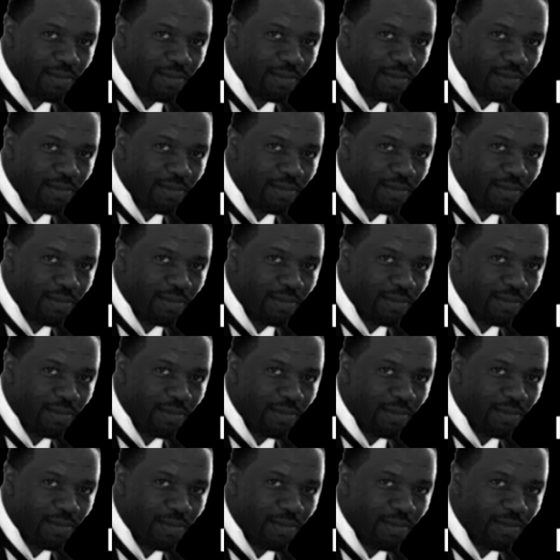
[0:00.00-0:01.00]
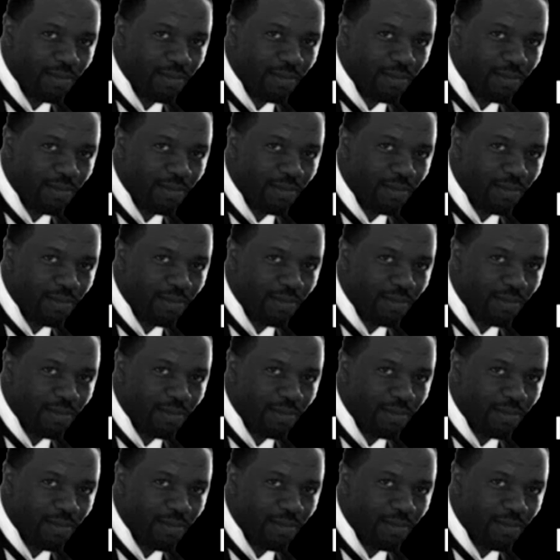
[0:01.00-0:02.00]

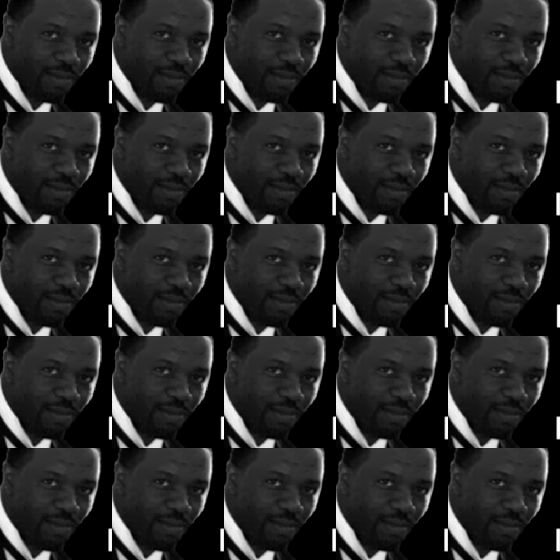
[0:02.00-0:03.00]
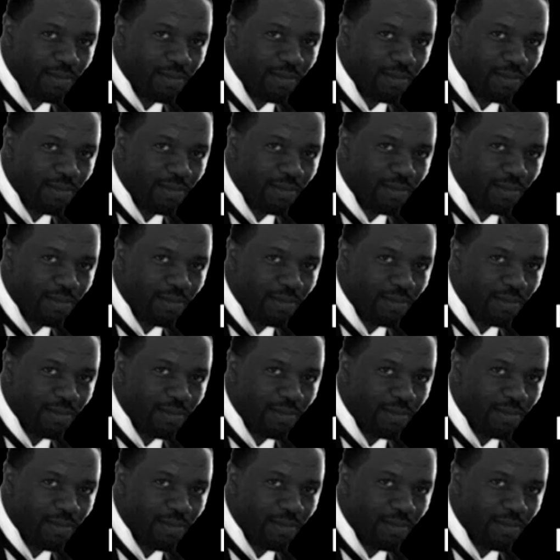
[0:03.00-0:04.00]

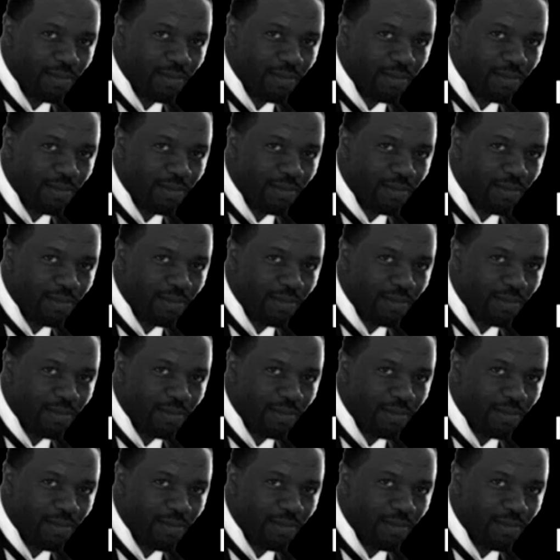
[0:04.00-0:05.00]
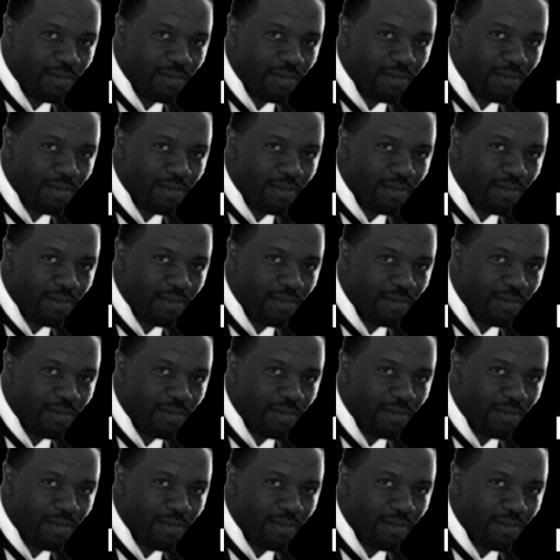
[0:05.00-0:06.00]

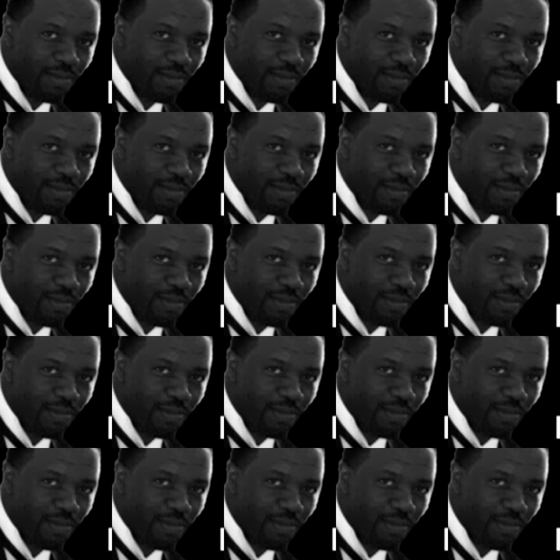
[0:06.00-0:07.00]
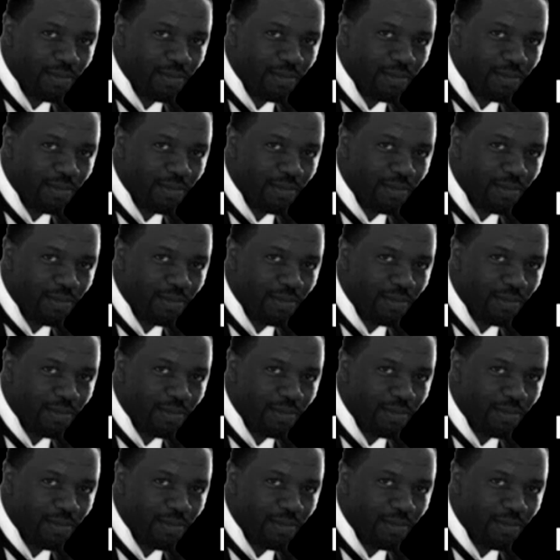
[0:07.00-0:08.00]
[no speech]